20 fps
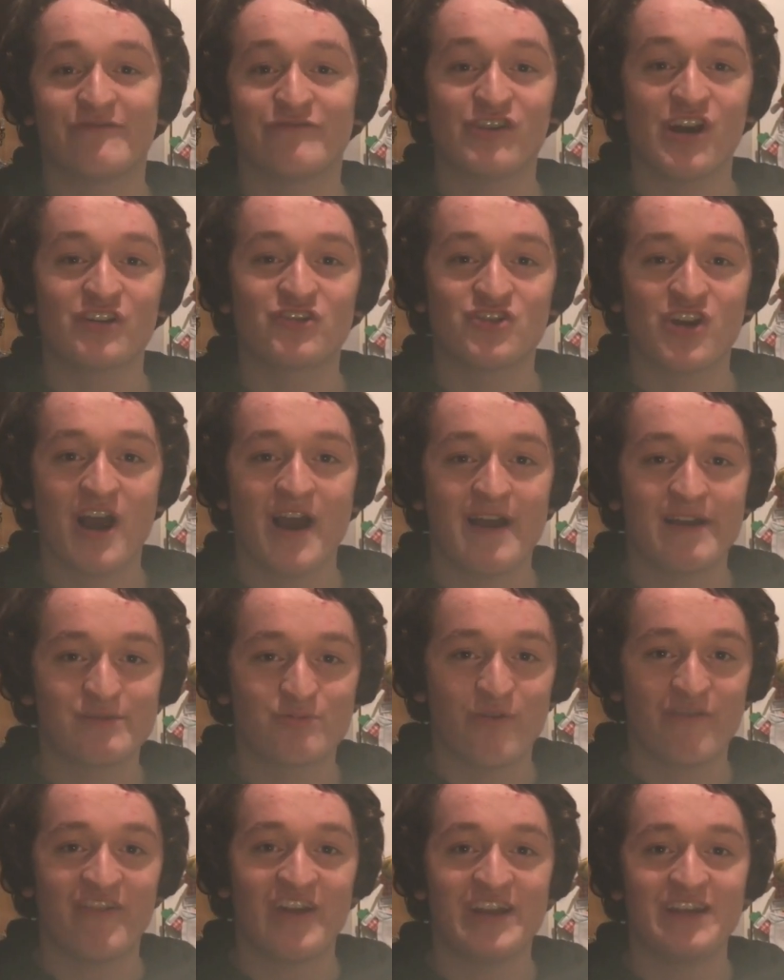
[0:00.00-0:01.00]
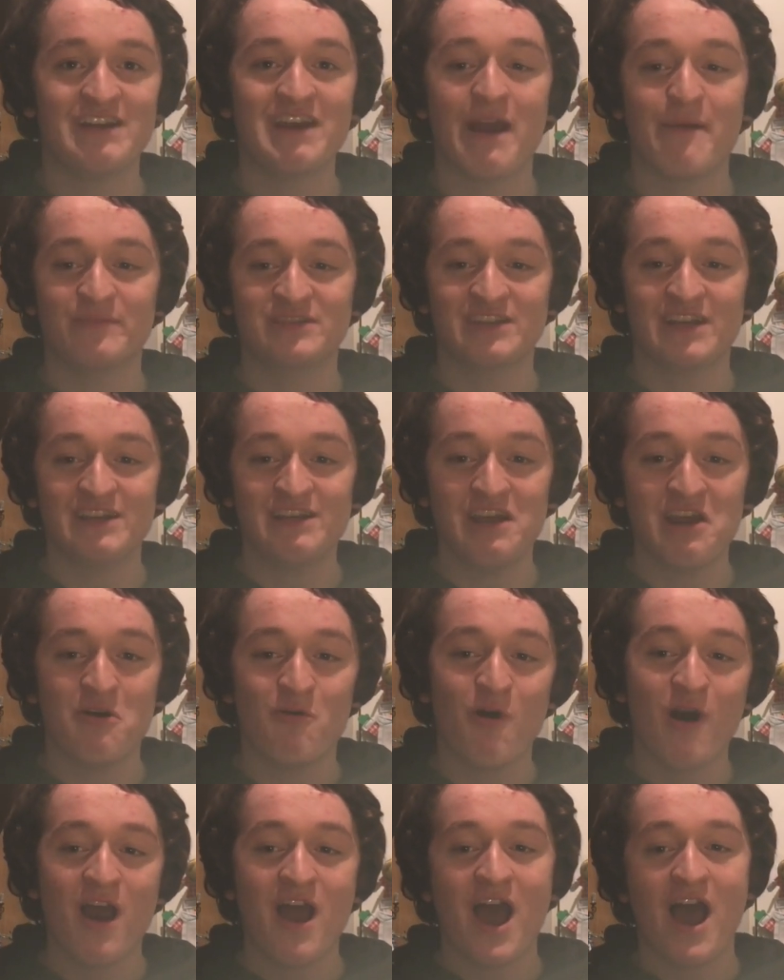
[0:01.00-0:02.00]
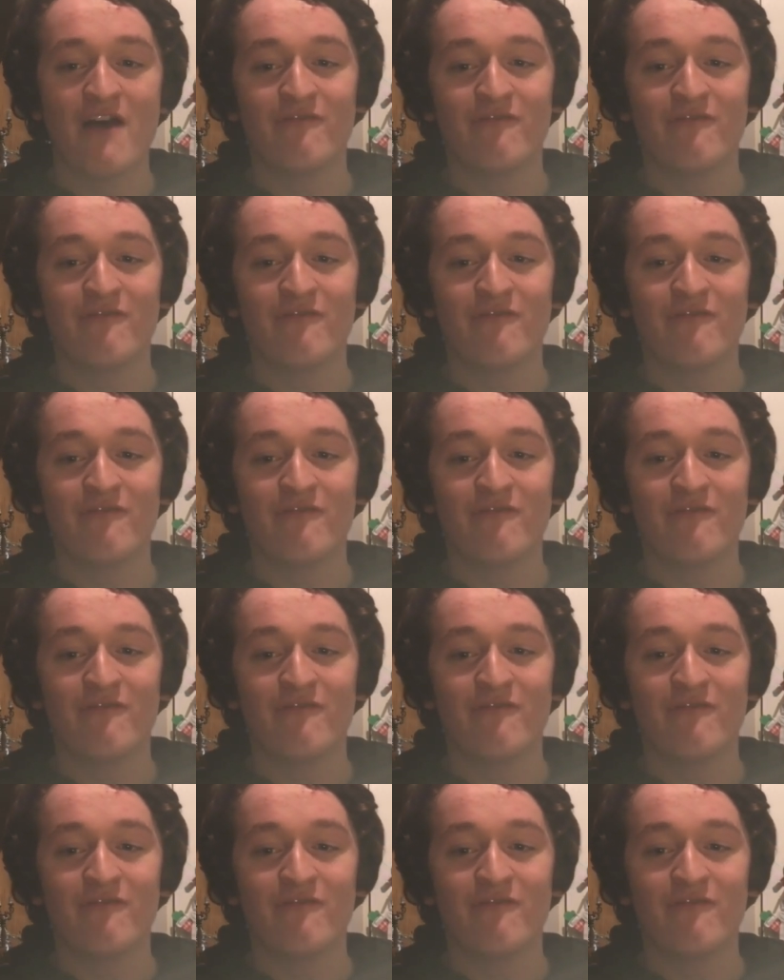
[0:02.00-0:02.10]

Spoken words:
franchise within the MCU,